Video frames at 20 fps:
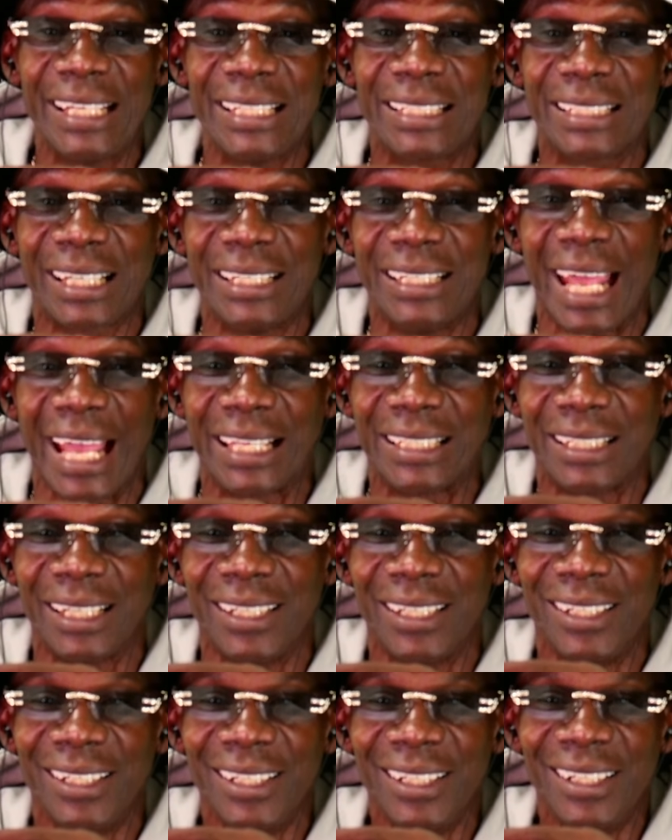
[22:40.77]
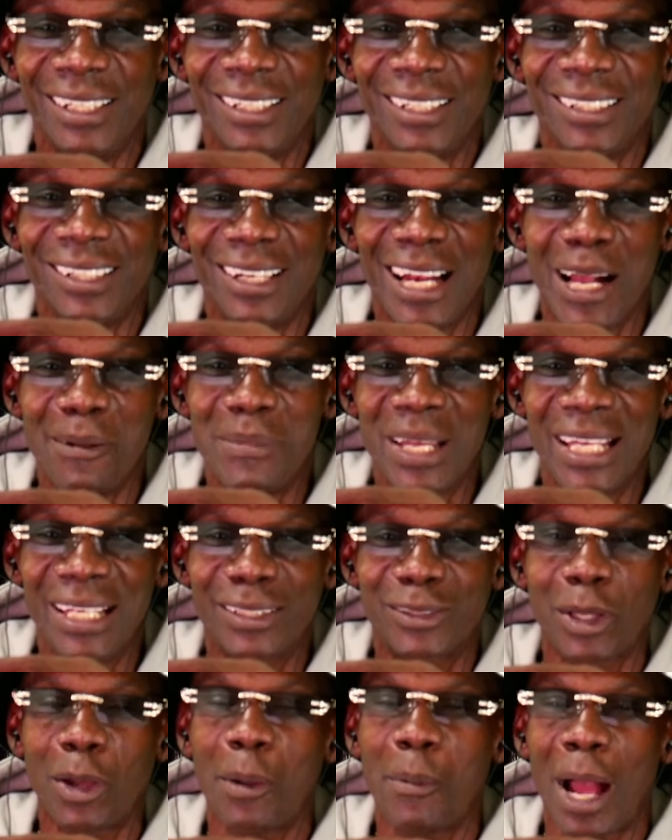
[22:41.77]
connection. You know what I mean?
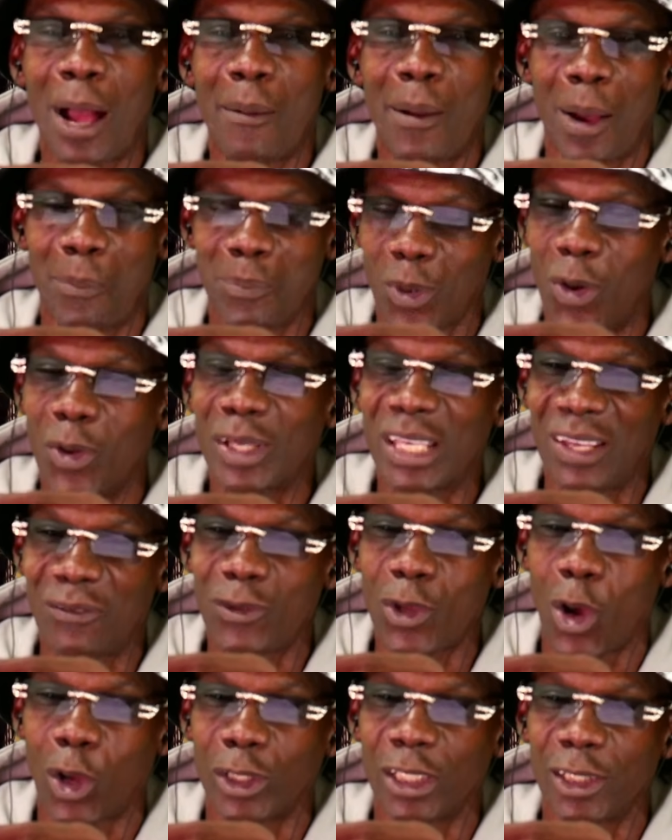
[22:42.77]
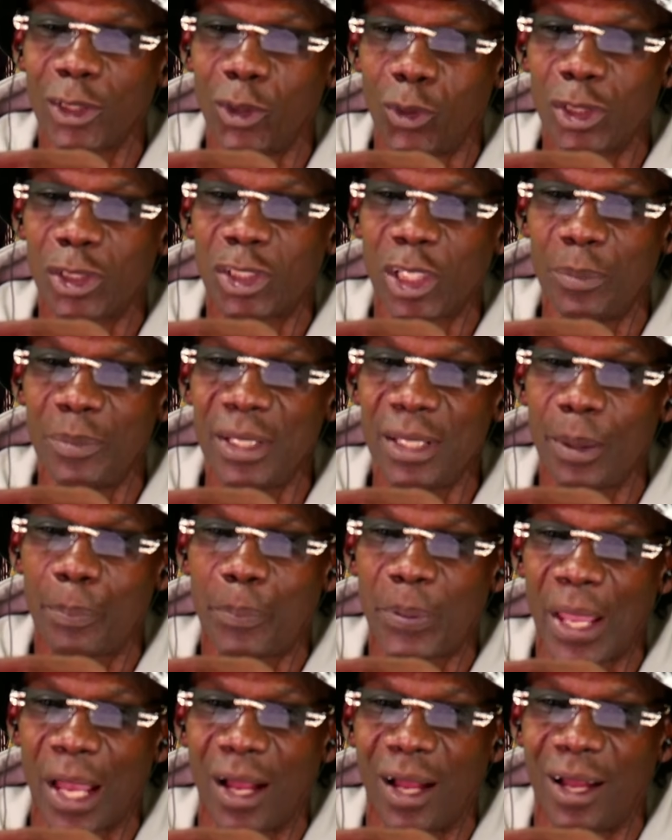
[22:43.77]
So I, am gonna give y'all the little Jimmy
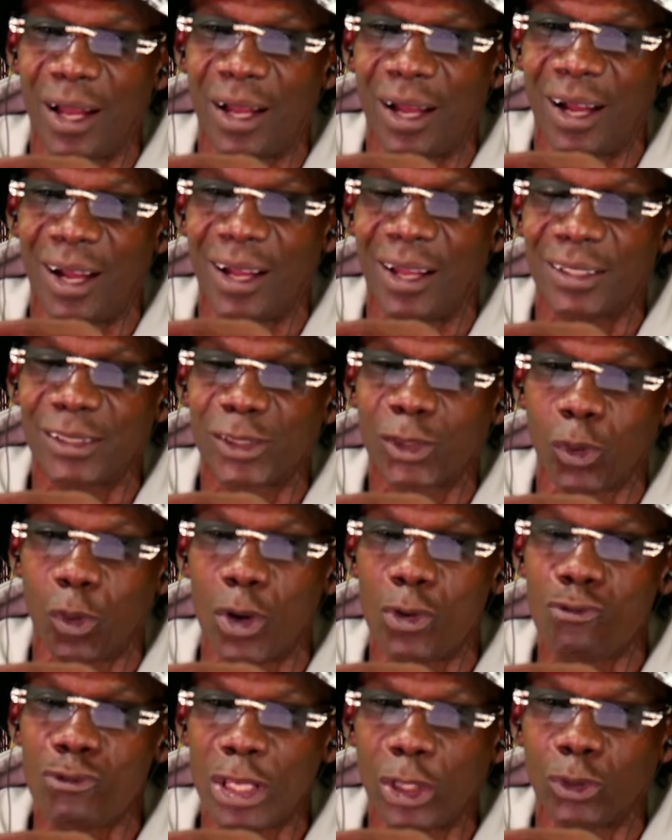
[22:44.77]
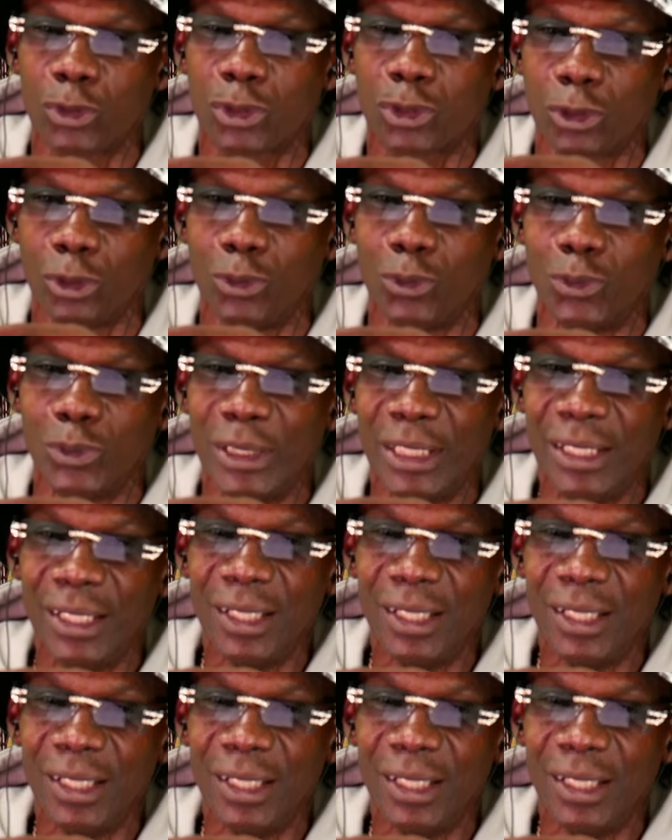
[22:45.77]
uh, uh, joint real soon.